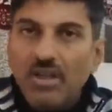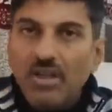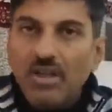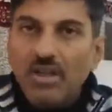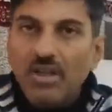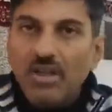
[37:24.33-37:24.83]

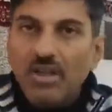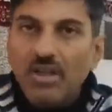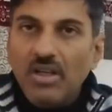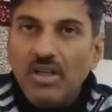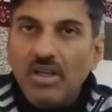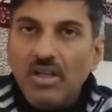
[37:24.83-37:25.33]
Do not just
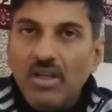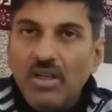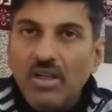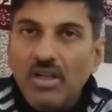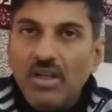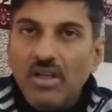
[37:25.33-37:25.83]
connect from the
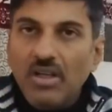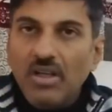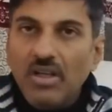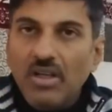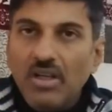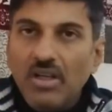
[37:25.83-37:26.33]

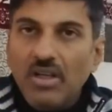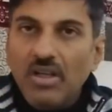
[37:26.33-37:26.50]
future one.